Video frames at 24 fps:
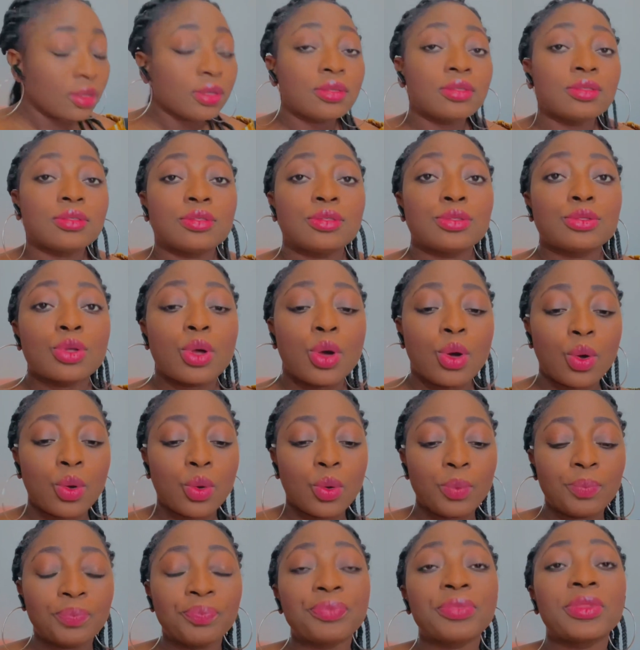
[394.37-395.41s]

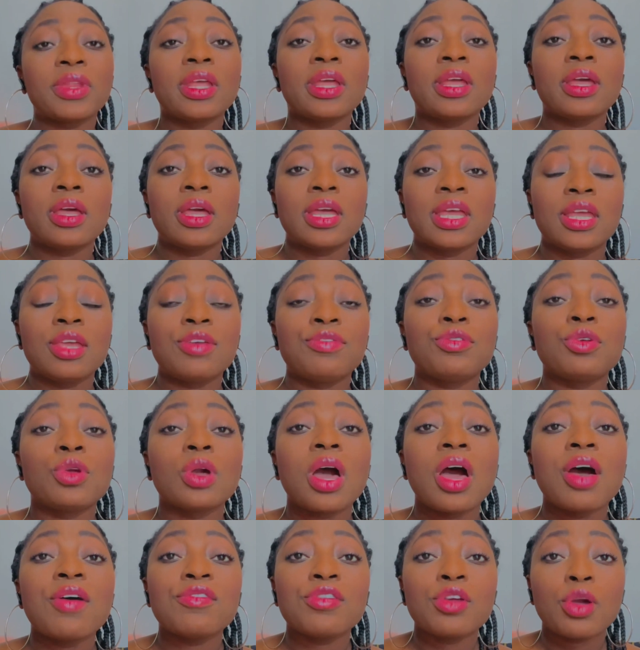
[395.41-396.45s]
So if you
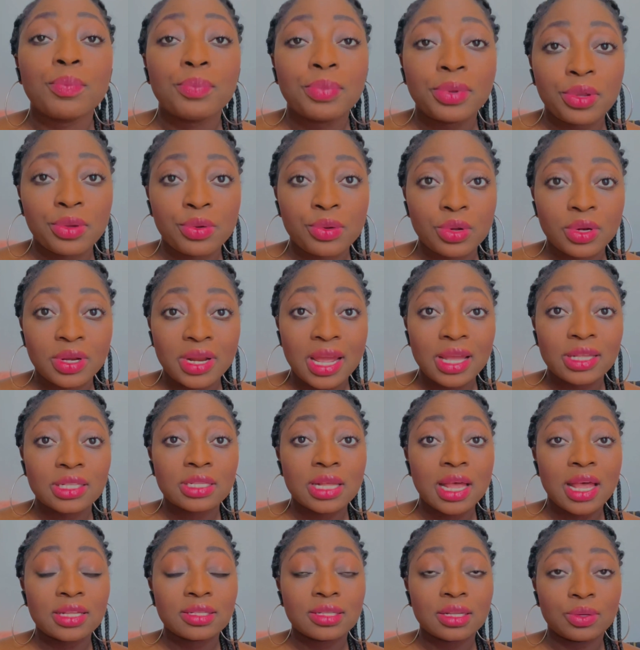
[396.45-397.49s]
have your period, as
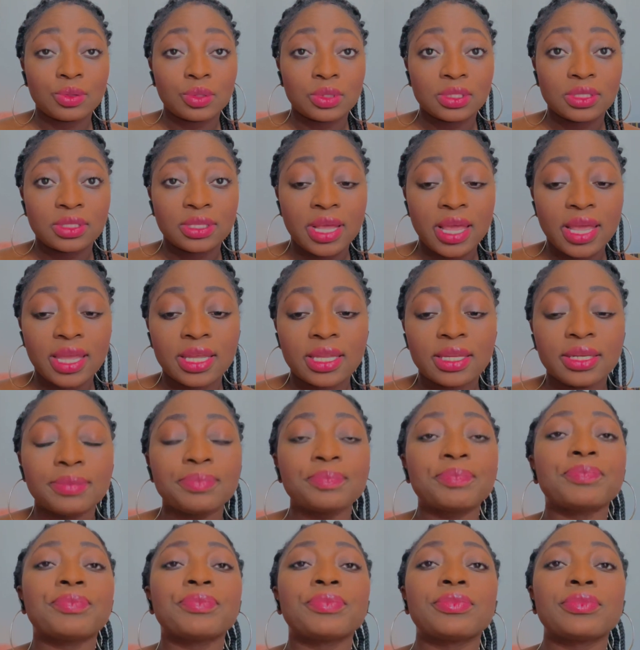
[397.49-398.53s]
I was saying,
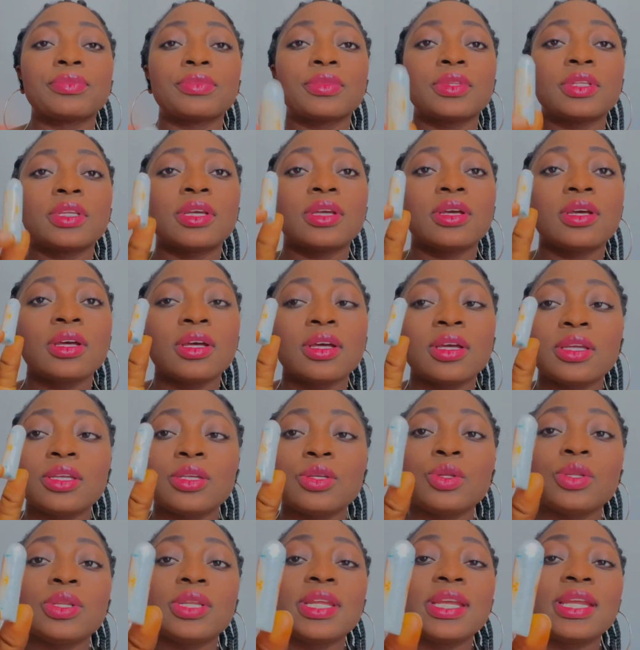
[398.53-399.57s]

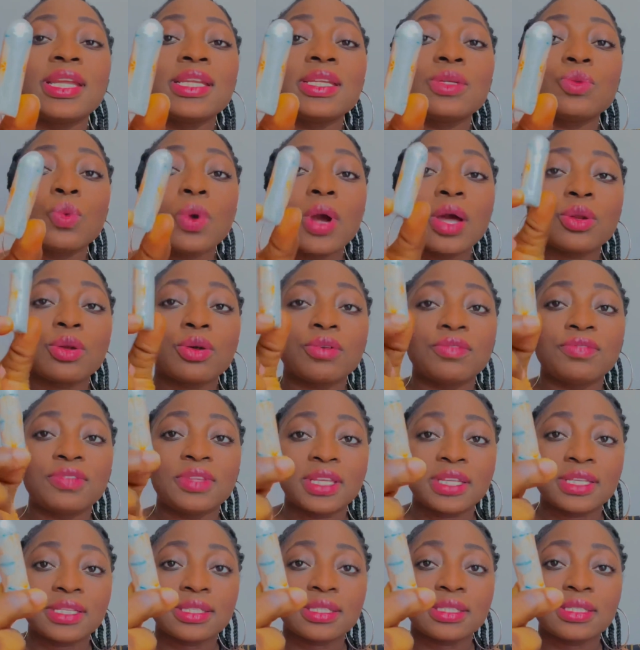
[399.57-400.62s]
you need one of
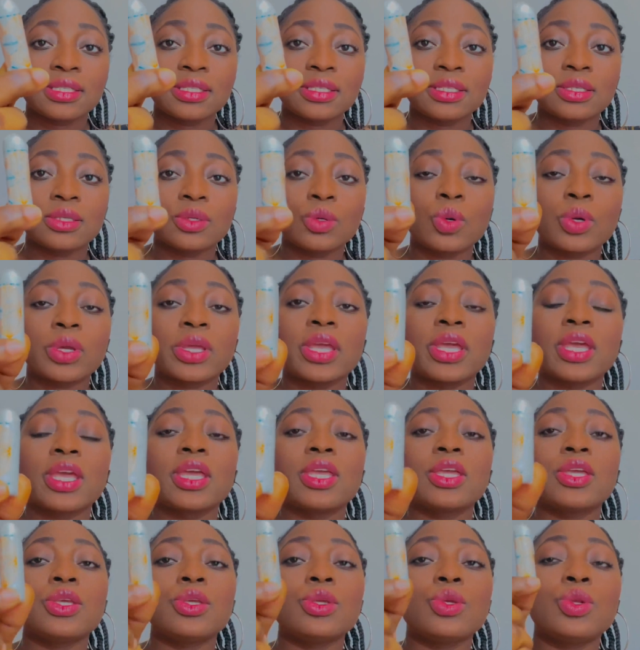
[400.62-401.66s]
this. Okay,
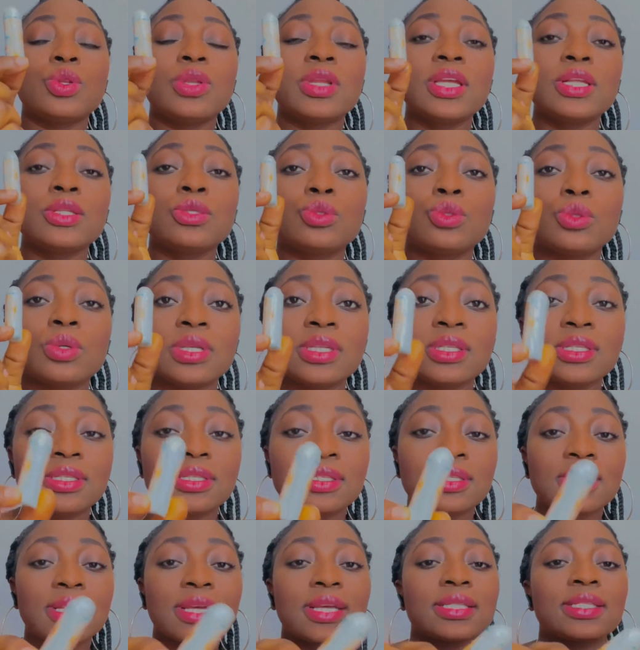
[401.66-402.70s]
you need to
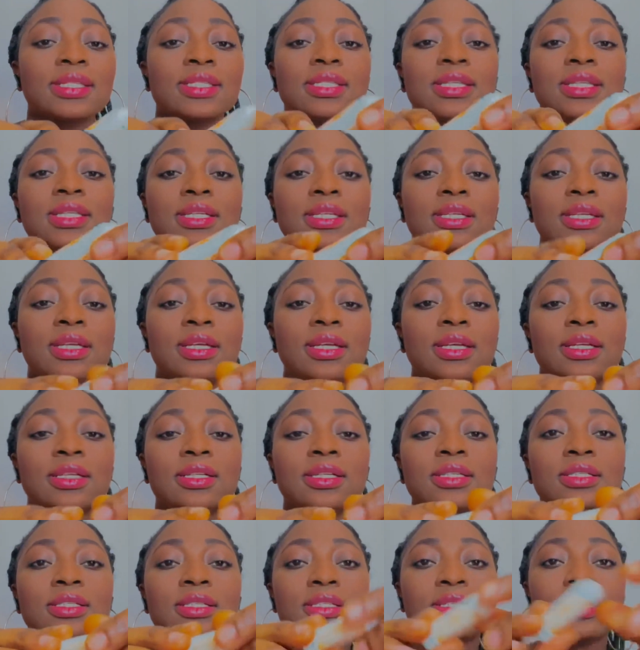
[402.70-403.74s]
insert.
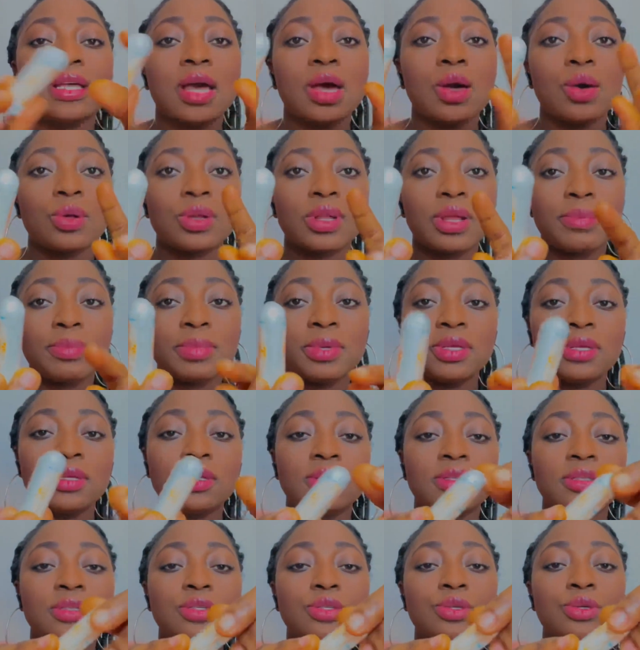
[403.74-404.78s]
This is how, let me
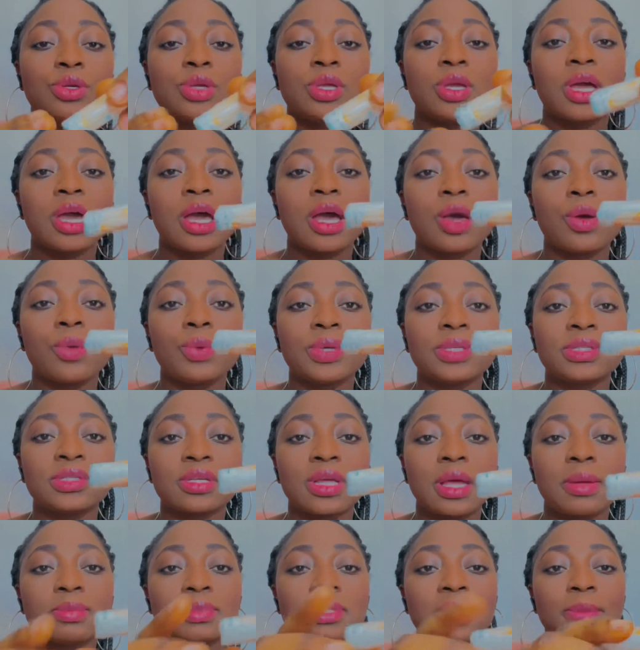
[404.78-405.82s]
show you how it
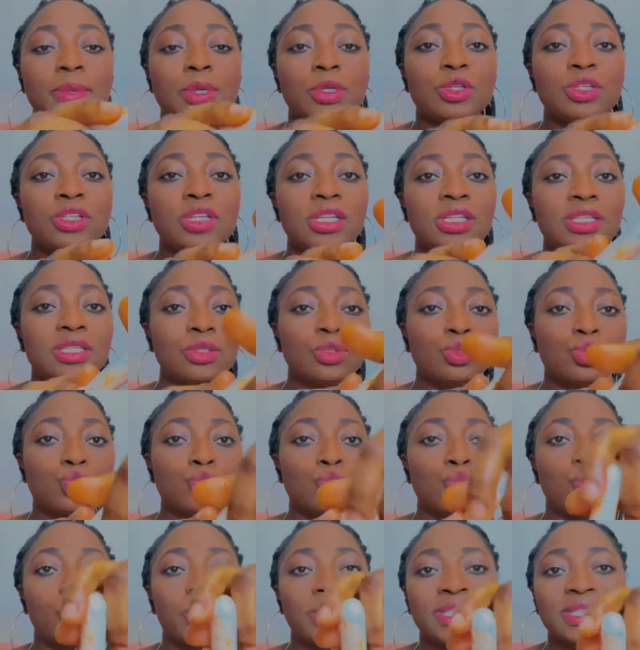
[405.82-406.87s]
comes about. You need to
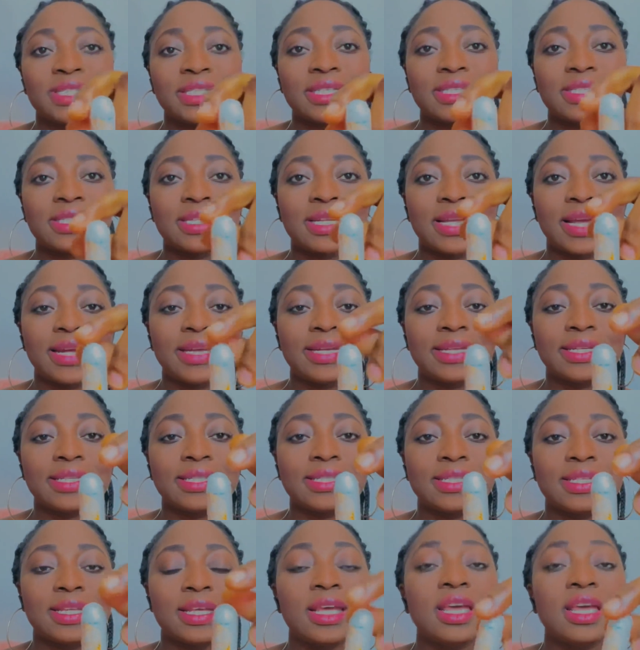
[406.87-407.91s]
twist it like this.